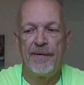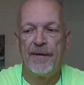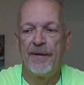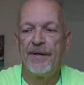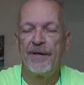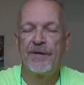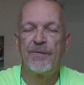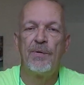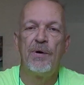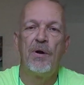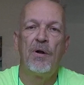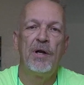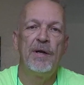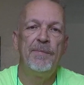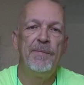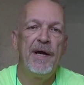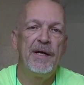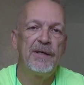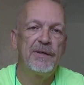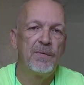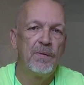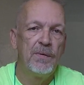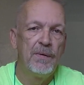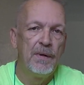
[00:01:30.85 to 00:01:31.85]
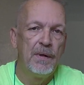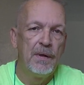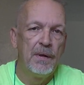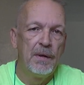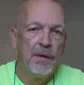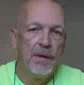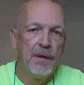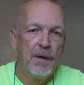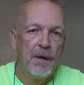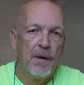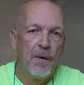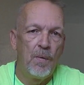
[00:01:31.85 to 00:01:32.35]
Now this one only makes
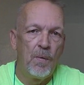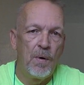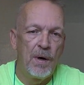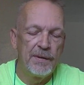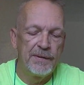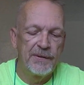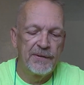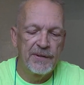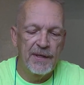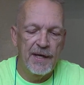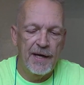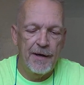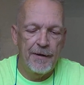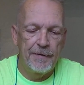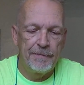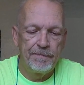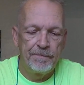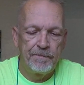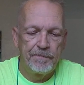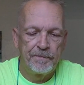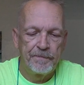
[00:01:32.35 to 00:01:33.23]
one sound.